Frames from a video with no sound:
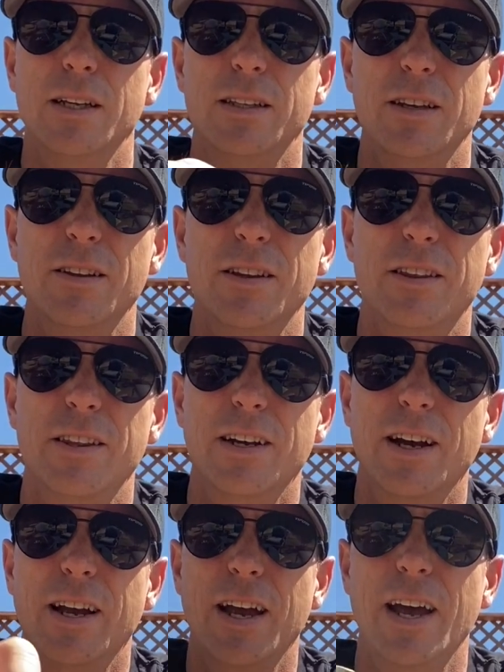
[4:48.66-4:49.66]
the other thing
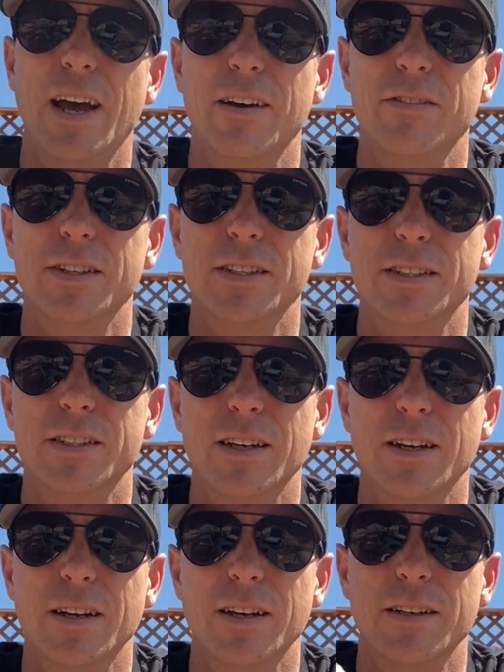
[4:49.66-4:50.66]
I have is
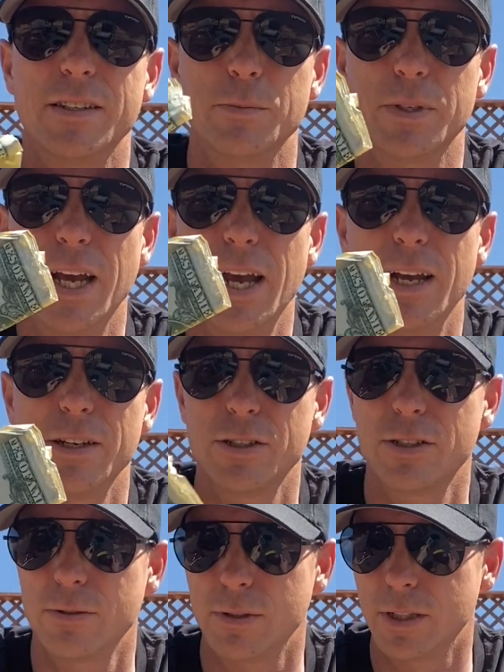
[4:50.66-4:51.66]
some
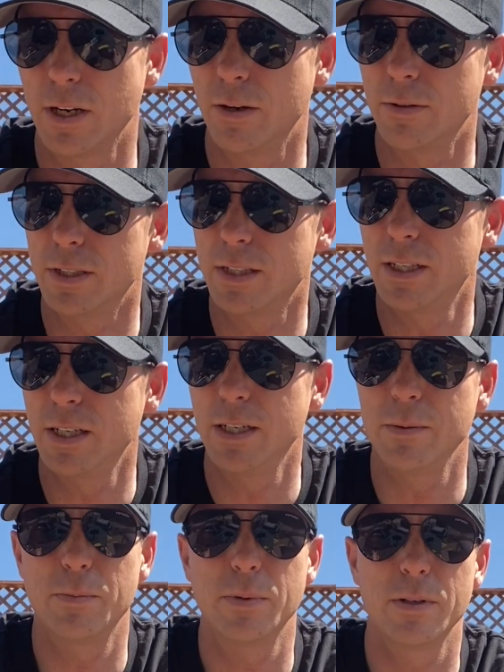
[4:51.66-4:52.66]
cash, which I always
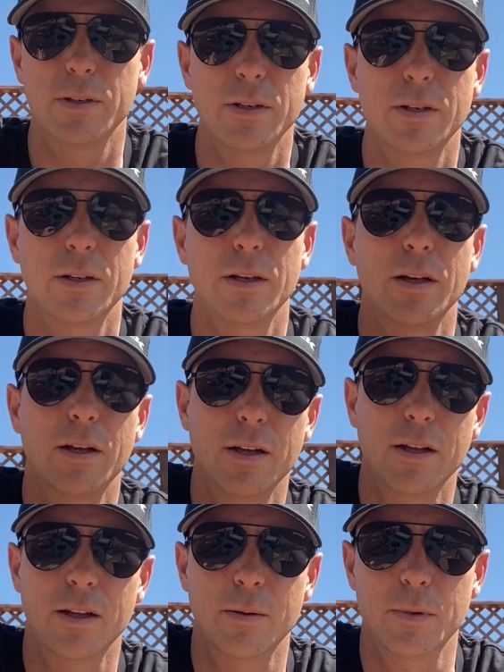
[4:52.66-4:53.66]
keep.
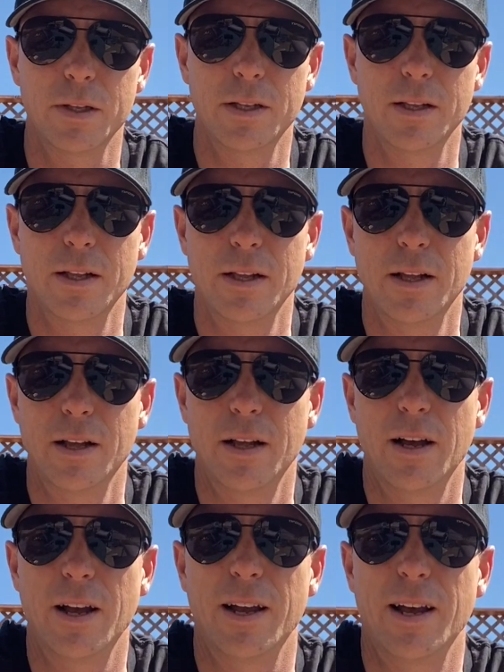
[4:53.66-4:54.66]
I
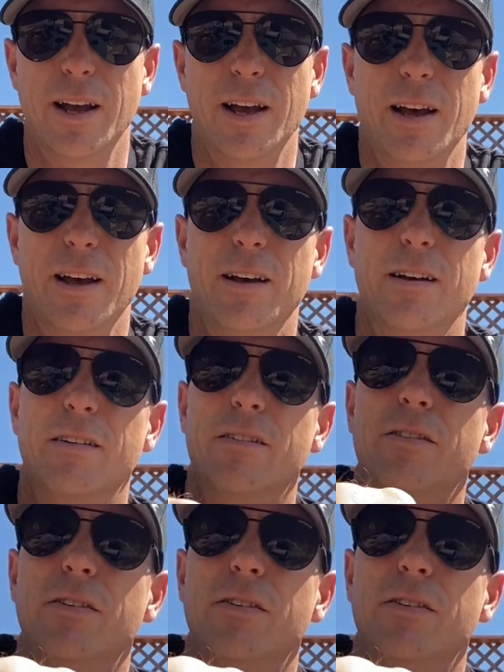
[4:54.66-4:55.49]
have,